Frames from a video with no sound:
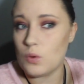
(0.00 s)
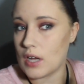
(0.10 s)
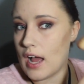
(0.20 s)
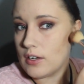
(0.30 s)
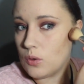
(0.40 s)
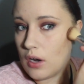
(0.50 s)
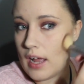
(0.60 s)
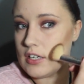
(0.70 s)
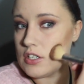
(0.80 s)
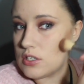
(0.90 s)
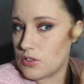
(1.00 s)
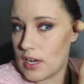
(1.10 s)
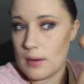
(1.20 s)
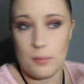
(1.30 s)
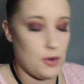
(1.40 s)
contour. I just
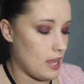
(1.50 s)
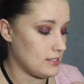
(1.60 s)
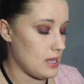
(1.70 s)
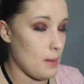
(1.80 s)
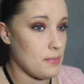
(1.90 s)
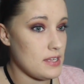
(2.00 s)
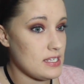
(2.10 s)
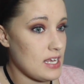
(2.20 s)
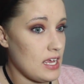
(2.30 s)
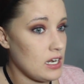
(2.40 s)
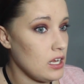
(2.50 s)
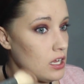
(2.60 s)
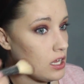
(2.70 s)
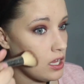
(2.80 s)
try to bronze up the skin,